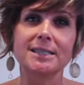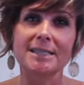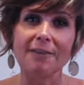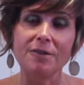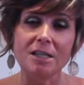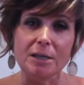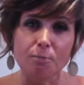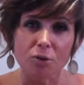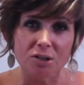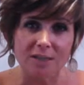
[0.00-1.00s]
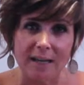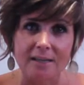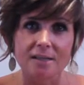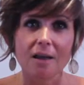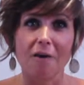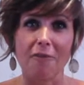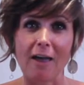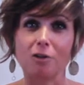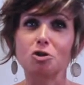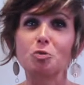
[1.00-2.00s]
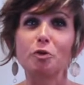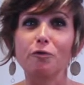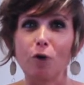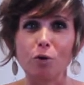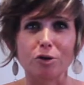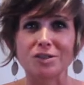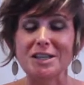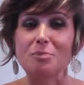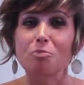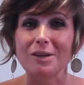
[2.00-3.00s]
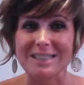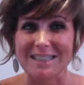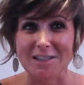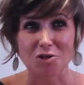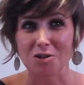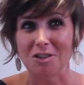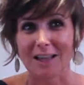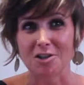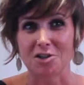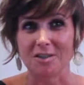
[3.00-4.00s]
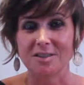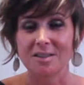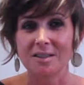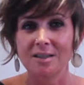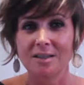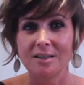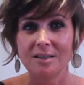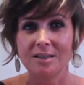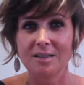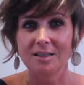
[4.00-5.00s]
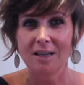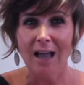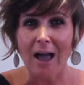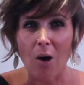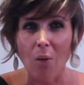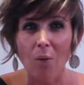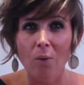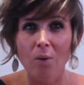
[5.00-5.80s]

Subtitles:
70% of eligible voters in presidential elections. How?